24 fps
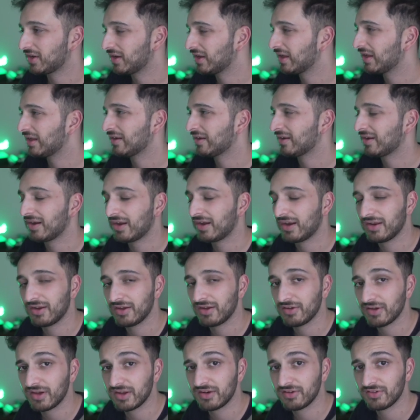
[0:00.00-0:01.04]
Again,
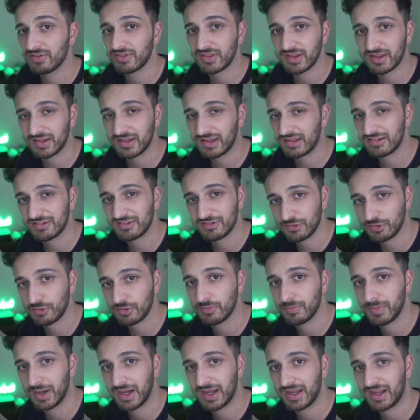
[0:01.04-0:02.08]
I didn't think that's too
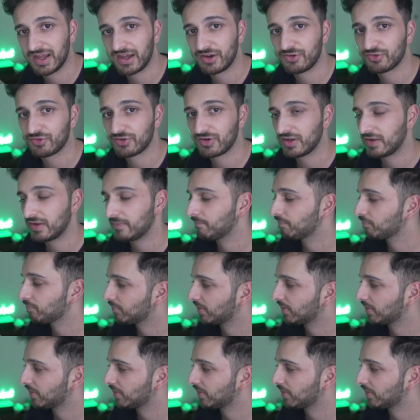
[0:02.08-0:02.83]
bad actually.